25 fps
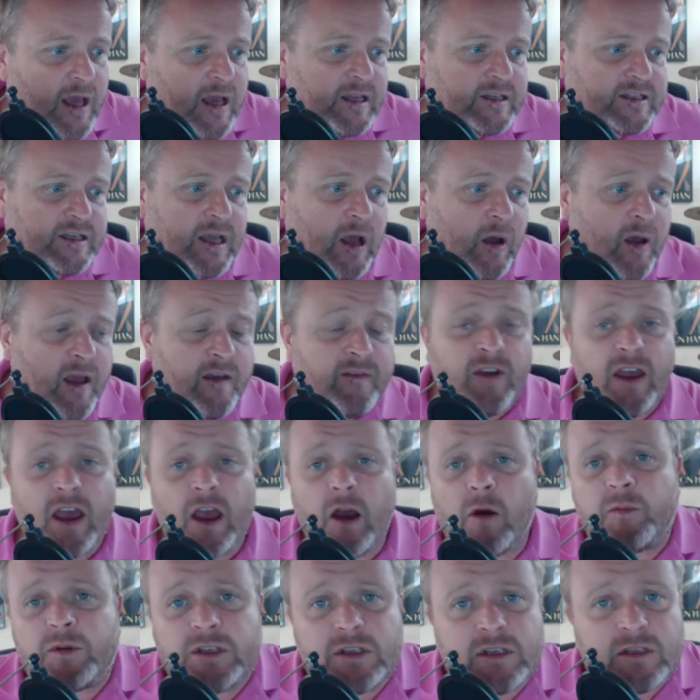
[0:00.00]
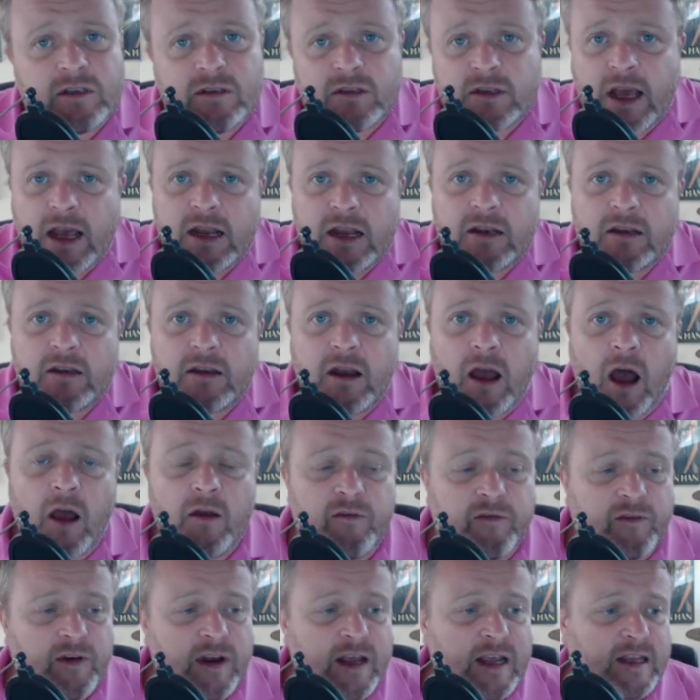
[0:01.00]
So if it helps, then
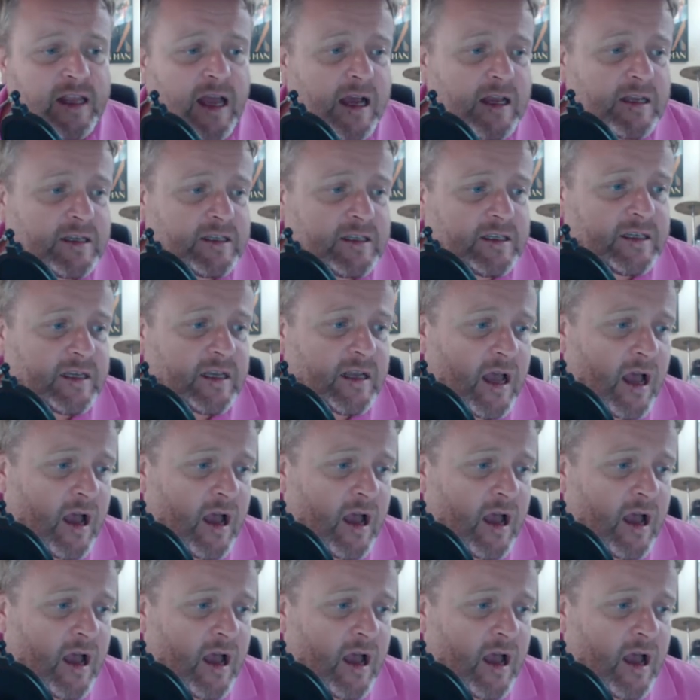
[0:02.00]
hopefully it does.